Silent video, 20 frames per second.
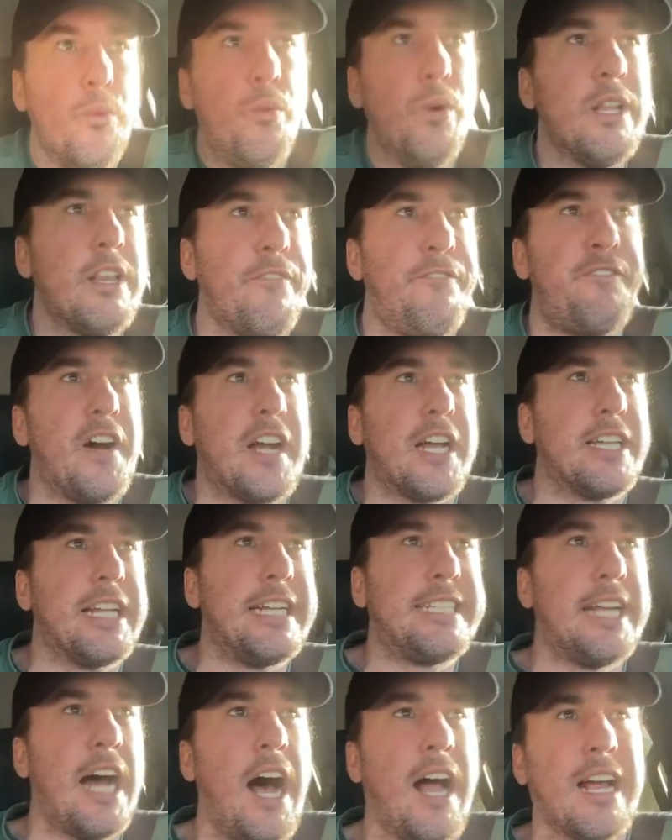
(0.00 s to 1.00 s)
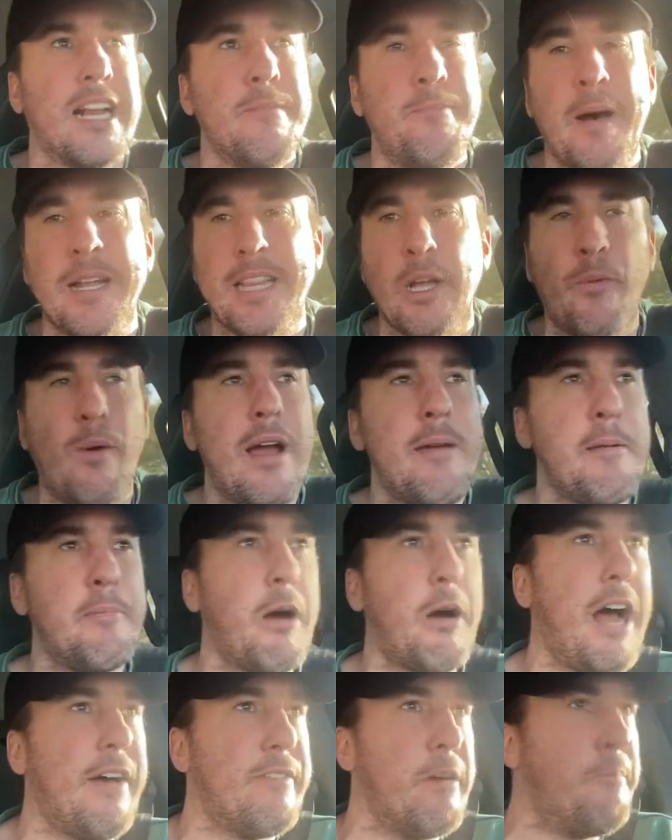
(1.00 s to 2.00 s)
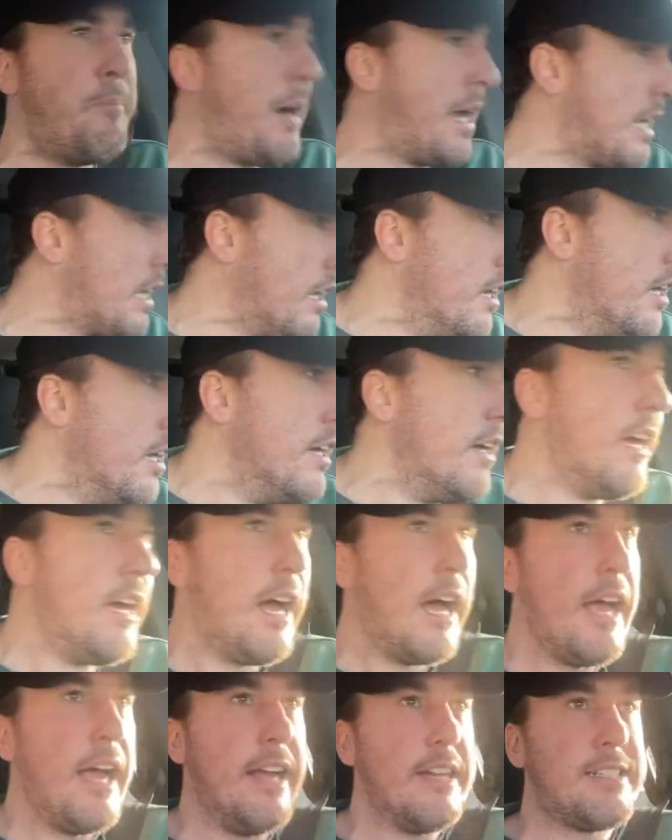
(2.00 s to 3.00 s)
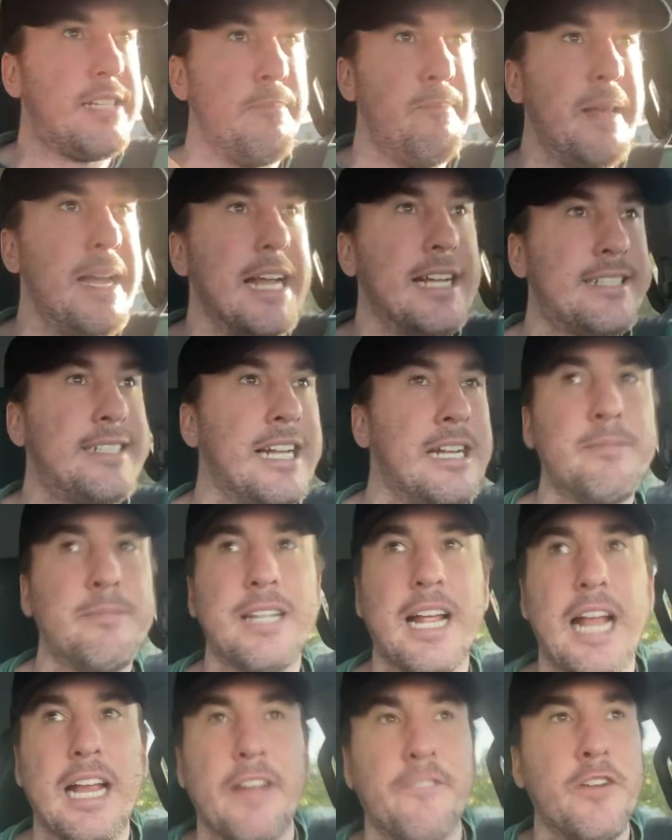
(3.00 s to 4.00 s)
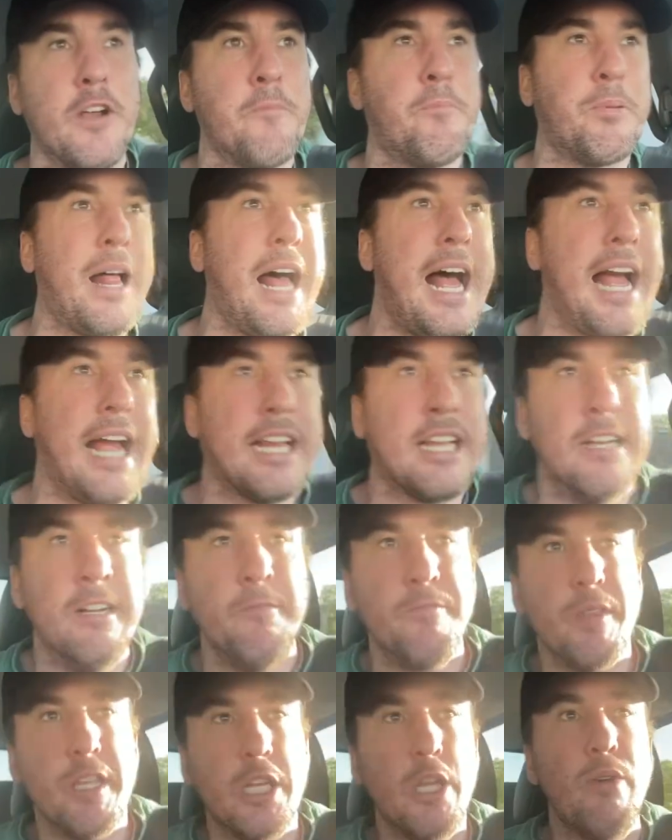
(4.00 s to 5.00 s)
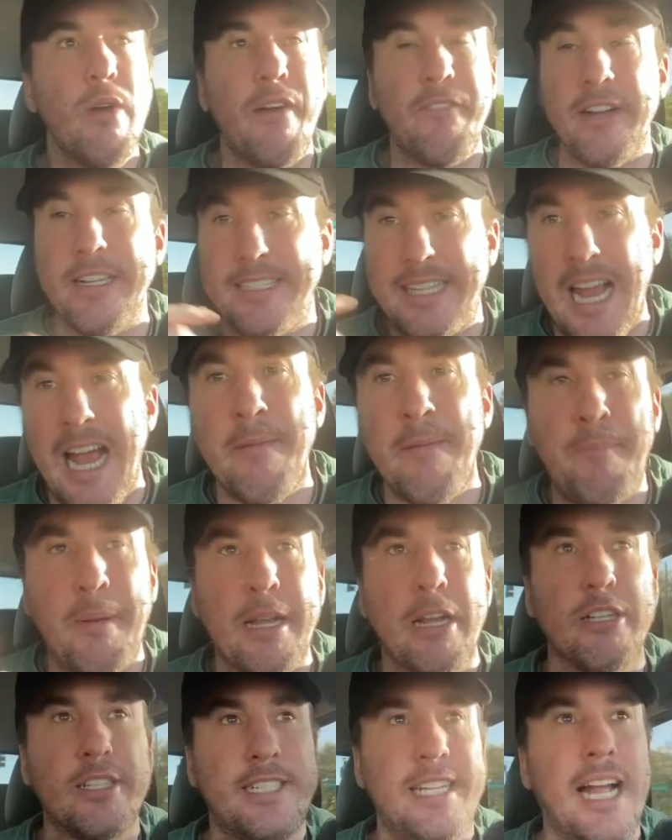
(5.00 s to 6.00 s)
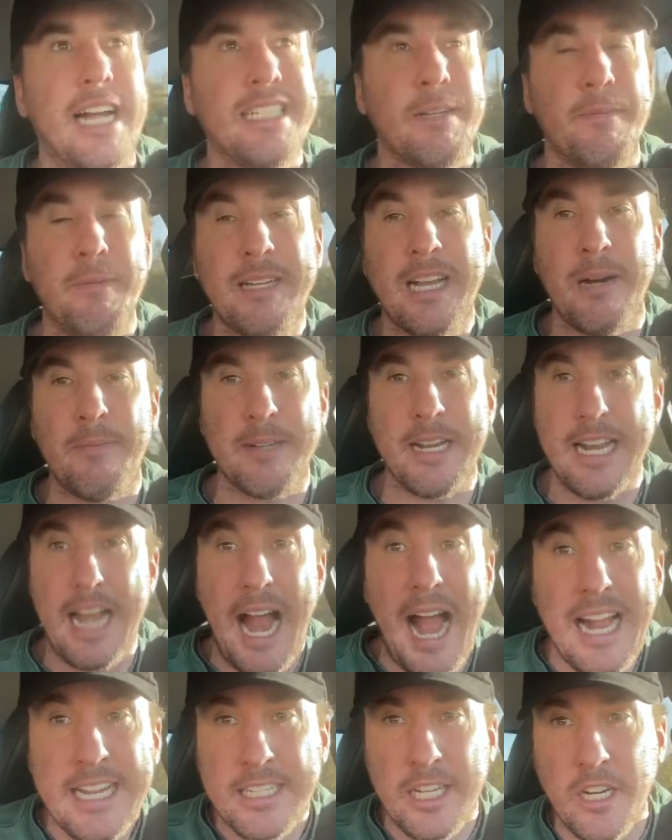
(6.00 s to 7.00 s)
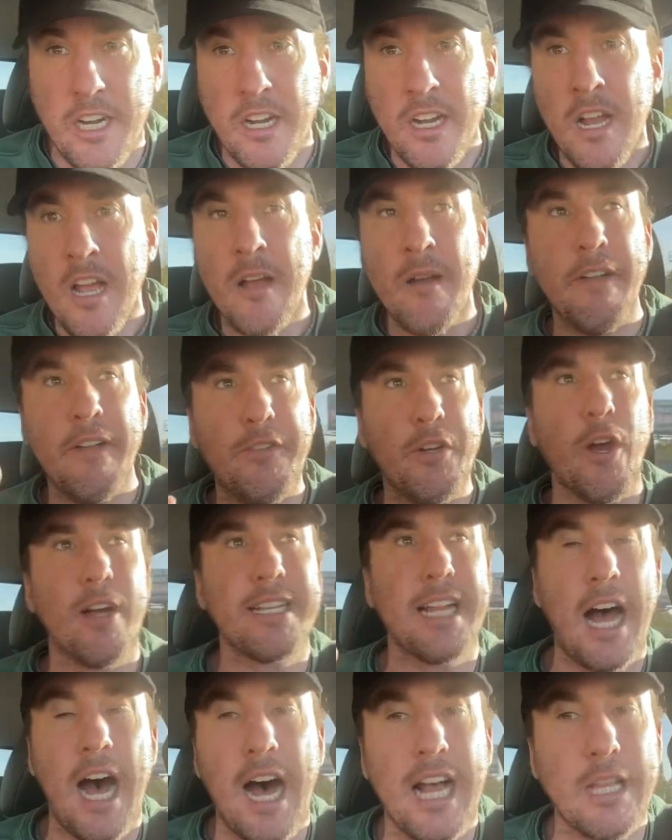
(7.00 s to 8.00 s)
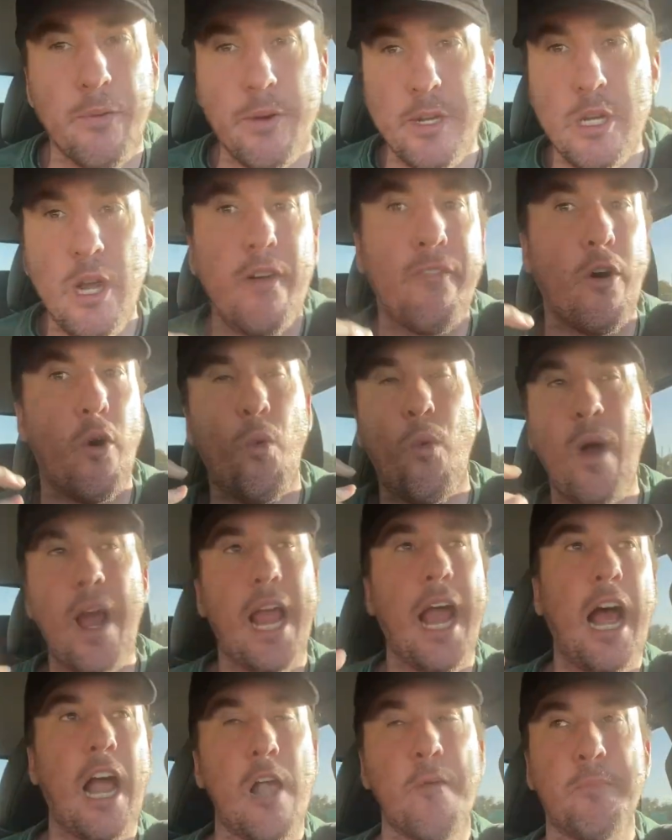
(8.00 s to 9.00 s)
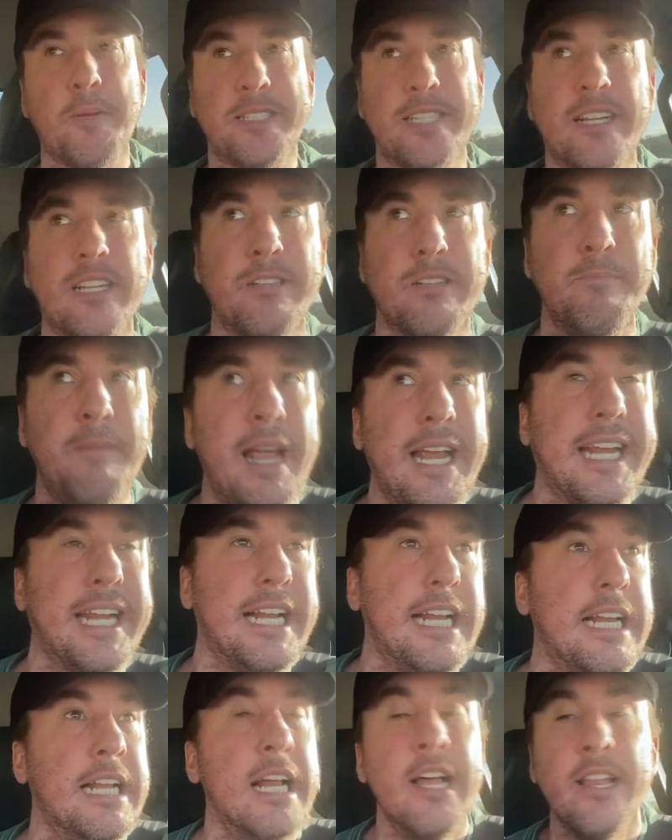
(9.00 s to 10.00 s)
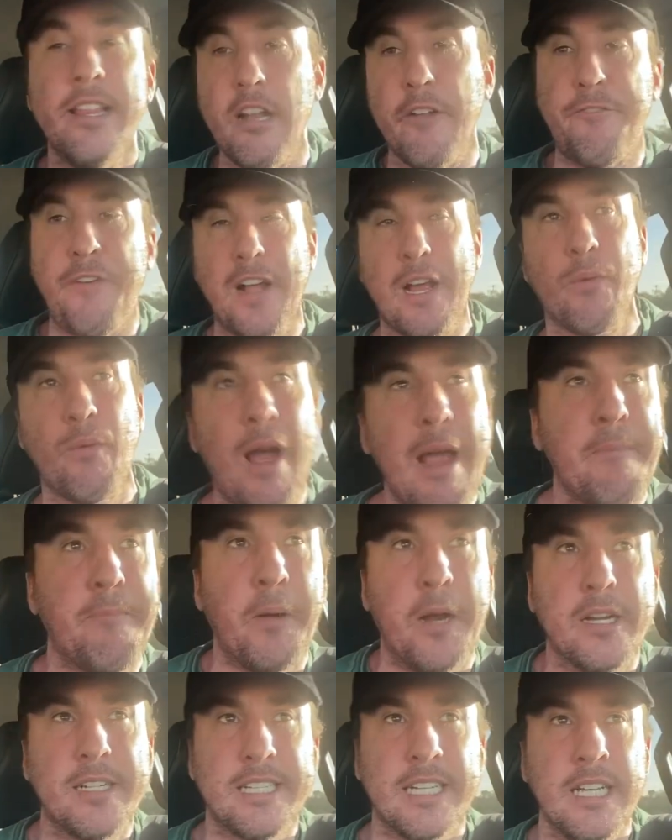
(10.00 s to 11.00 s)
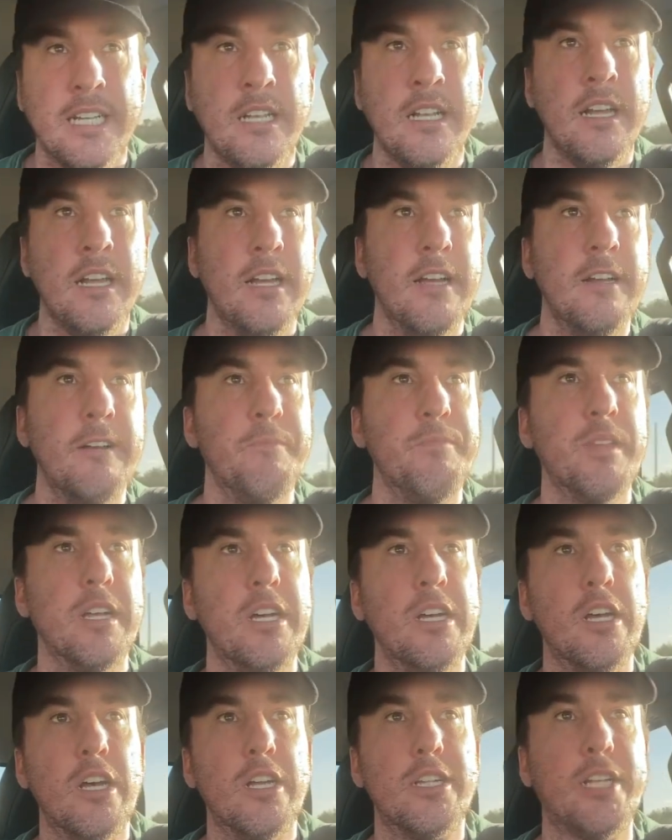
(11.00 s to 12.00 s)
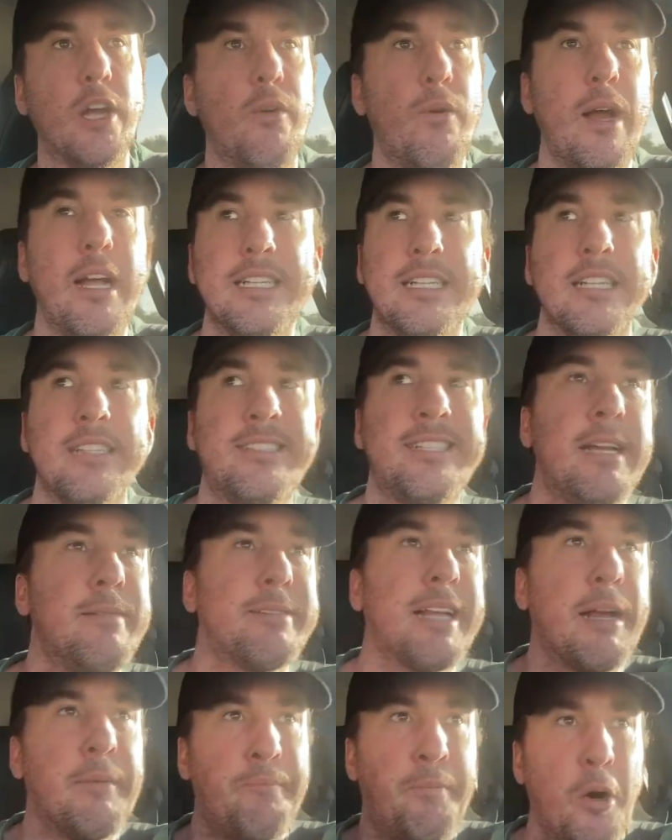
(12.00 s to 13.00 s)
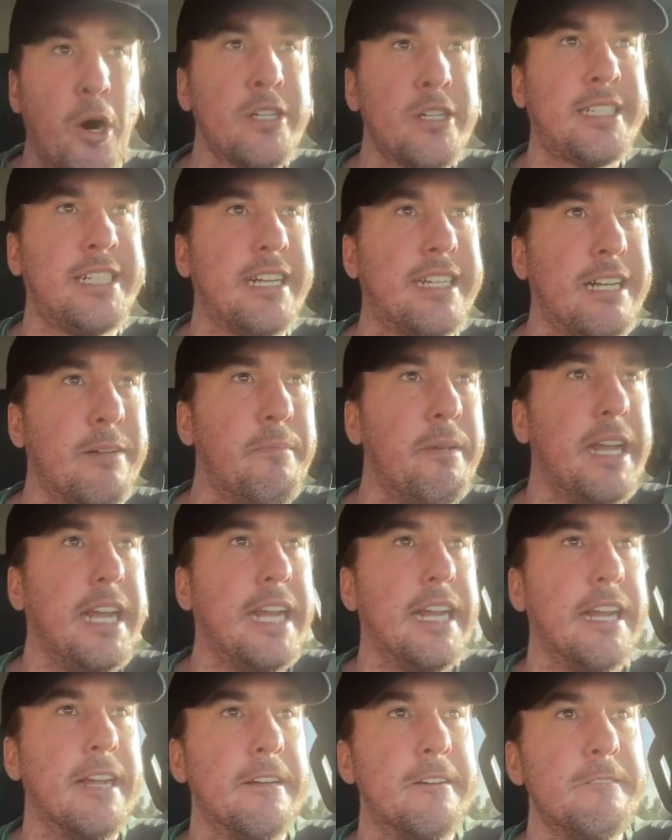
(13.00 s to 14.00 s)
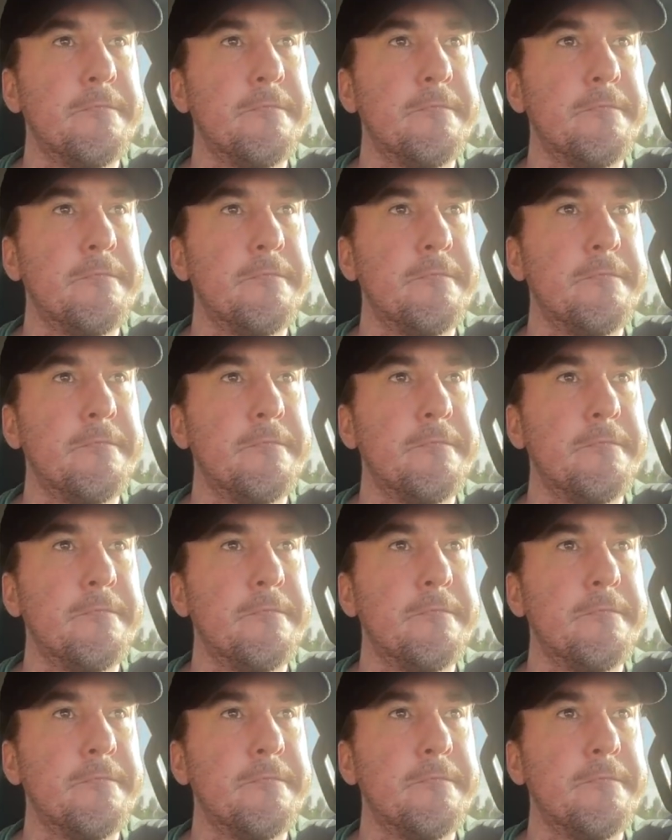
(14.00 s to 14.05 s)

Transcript: what the fuck are they talking about that white people have it better? To me, it seems like if you're black, you have a damn better chance of becoming an actor. If you go out to Hollywood, you have a way higher percentage of making it than a fucking white person. So it just seems like bullshit to me.